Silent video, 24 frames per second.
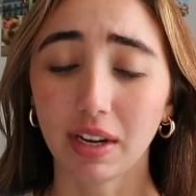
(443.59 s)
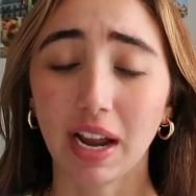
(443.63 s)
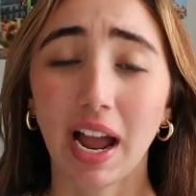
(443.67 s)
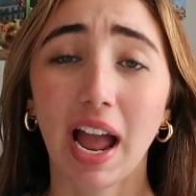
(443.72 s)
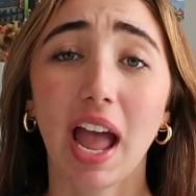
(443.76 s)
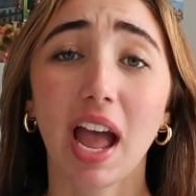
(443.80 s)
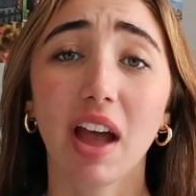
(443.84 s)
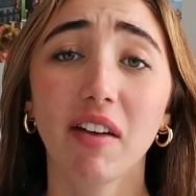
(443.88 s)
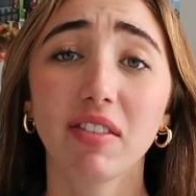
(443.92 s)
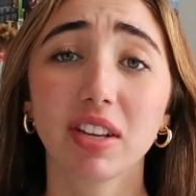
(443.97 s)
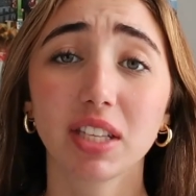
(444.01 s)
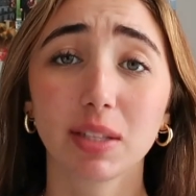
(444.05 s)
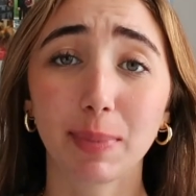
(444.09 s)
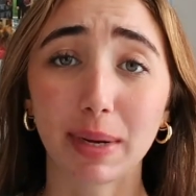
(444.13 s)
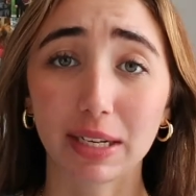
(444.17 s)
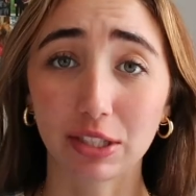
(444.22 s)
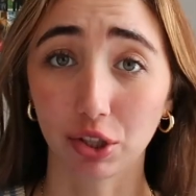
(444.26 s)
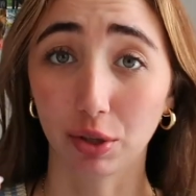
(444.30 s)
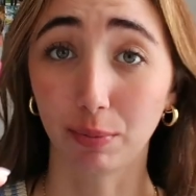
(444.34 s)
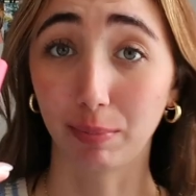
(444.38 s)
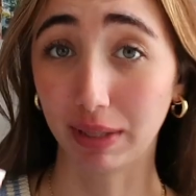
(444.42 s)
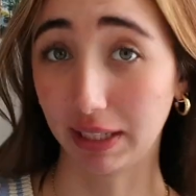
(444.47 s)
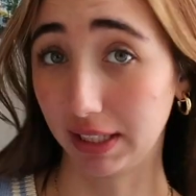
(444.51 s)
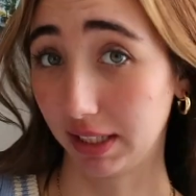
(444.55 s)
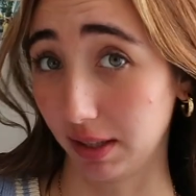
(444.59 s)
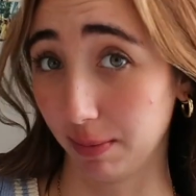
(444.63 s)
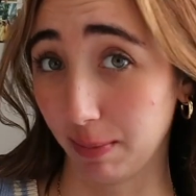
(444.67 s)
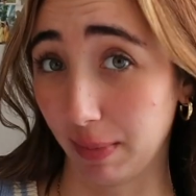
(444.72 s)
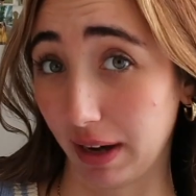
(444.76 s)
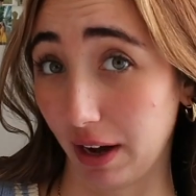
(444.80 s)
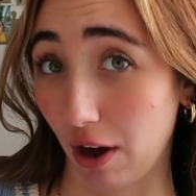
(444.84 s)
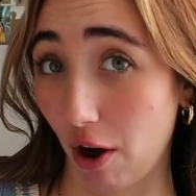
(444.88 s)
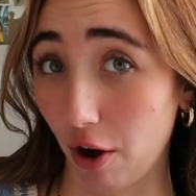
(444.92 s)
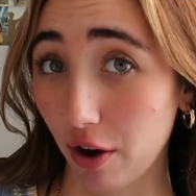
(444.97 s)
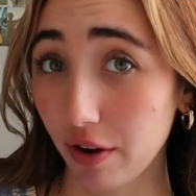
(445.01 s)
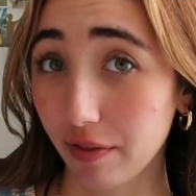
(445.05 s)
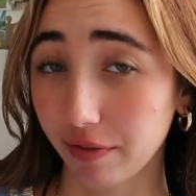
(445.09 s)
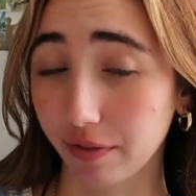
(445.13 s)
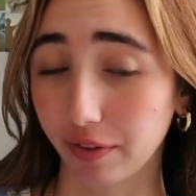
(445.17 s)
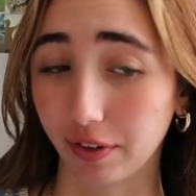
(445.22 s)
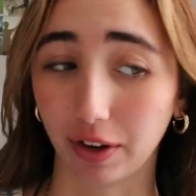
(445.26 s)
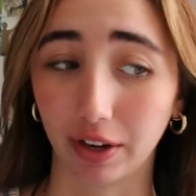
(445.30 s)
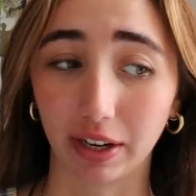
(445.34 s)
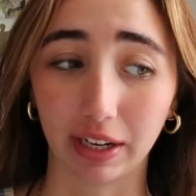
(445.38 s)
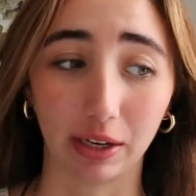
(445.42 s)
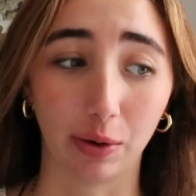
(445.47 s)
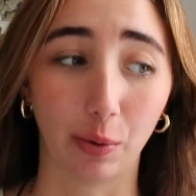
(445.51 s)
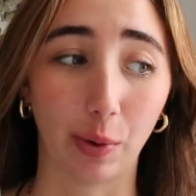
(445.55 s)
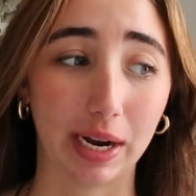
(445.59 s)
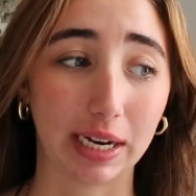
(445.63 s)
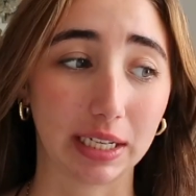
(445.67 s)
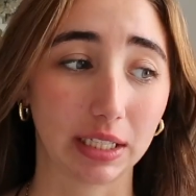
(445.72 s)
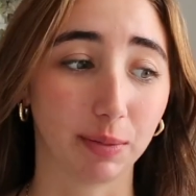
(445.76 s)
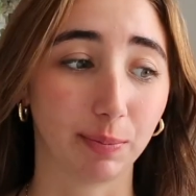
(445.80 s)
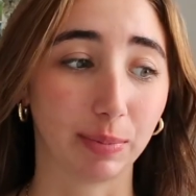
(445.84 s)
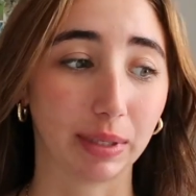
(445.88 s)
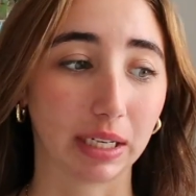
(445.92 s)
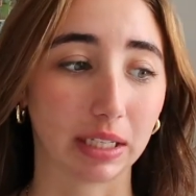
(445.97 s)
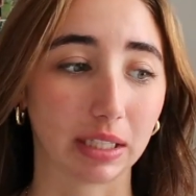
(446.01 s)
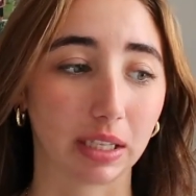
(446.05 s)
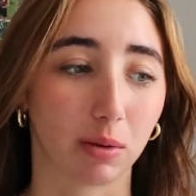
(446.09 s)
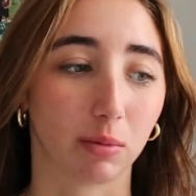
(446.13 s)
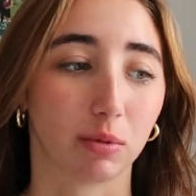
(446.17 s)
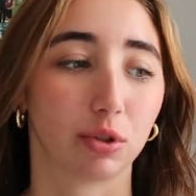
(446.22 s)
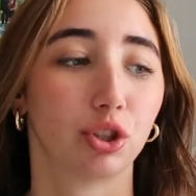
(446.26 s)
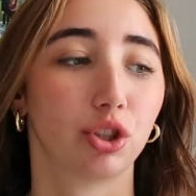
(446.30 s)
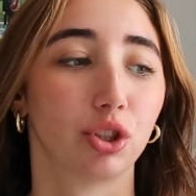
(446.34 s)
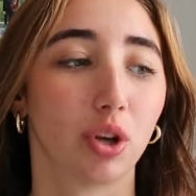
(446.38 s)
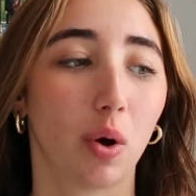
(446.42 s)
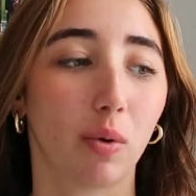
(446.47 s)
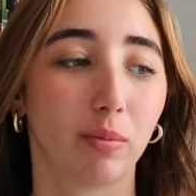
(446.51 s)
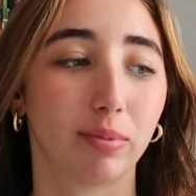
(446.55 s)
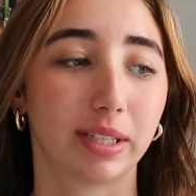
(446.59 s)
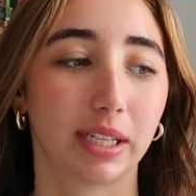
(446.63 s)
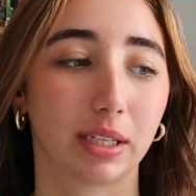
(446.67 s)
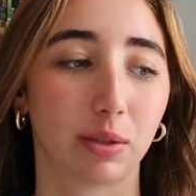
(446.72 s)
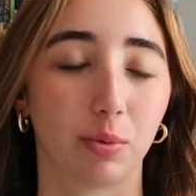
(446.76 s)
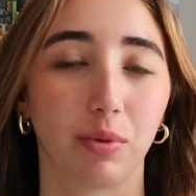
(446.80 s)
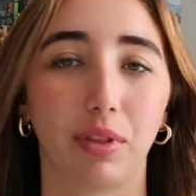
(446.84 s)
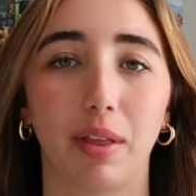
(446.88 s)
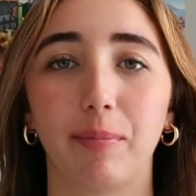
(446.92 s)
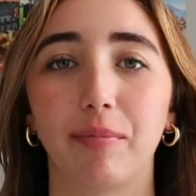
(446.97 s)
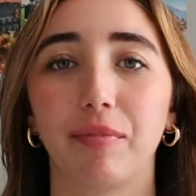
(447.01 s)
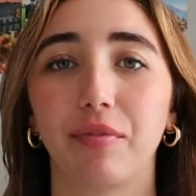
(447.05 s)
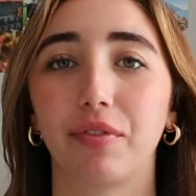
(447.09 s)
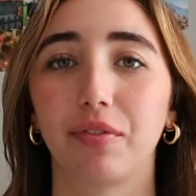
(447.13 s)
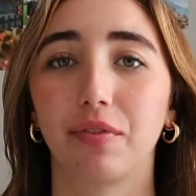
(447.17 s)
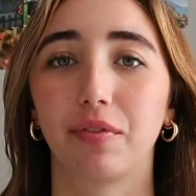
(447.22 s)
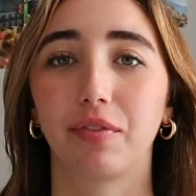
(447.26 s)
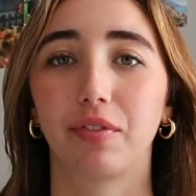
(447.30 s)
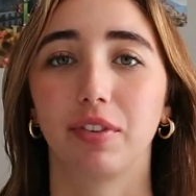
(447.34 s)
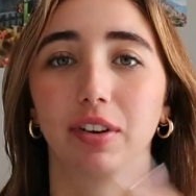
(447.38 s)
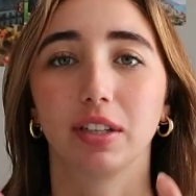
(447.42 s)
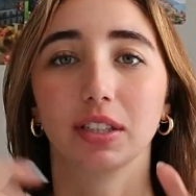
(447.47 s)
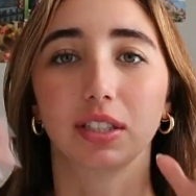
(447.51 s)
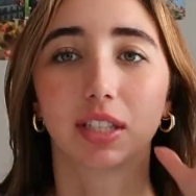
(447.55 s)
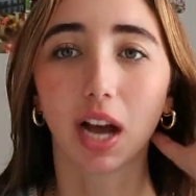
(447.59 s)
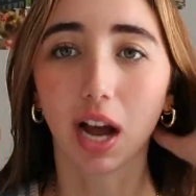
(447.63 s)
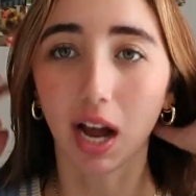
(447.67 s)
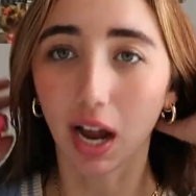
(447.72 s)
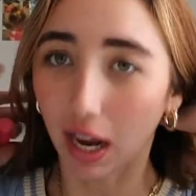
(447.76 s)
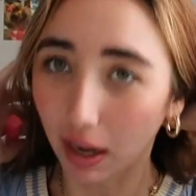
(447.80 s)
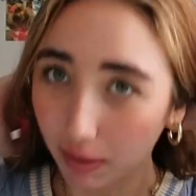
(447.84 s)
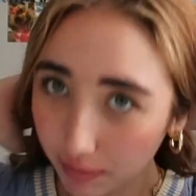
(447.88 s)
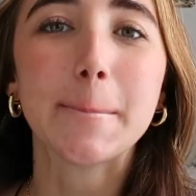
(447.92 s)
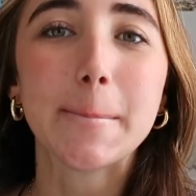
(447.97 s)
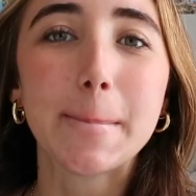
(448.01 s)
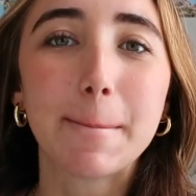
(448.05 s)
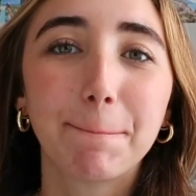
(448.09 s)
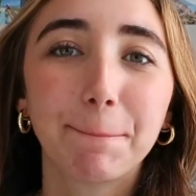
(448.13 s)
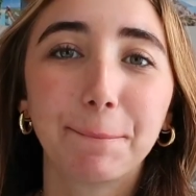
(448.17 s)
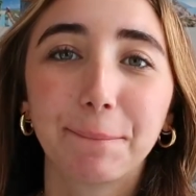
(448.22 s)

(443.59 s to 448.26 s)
I have a special place in my heart for US because I was so obsessed with them for a time.